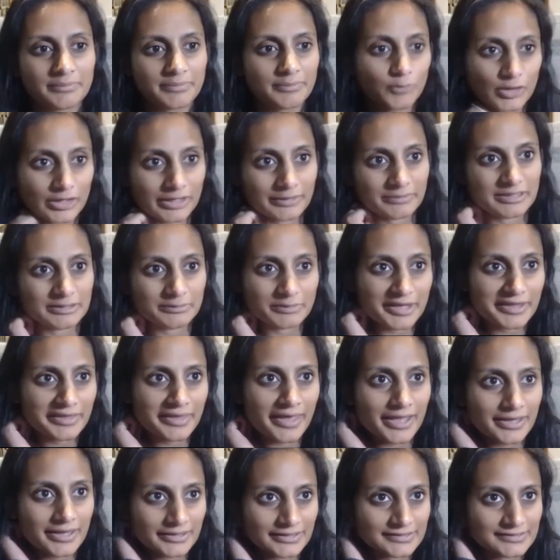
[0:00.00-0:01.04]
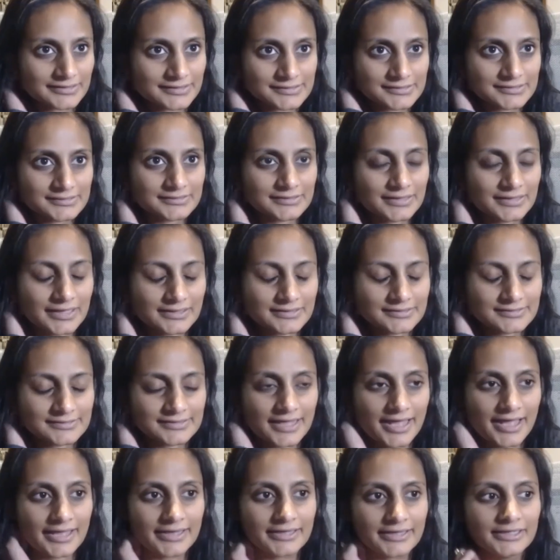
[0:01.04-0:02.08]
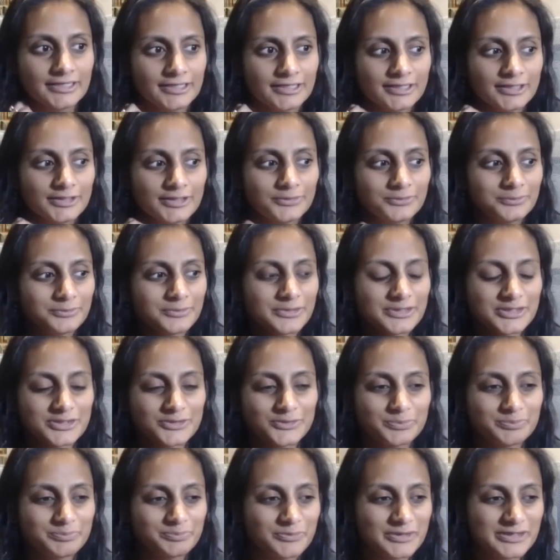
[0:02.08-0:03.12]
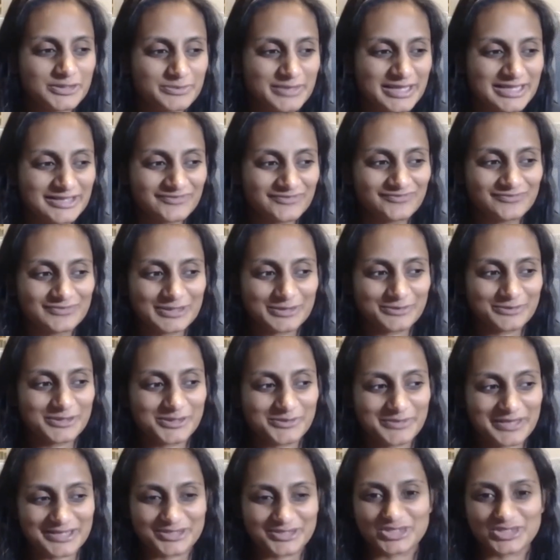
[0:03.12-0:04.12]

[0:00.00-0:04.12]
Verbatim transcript: What I mean by that is that when you make a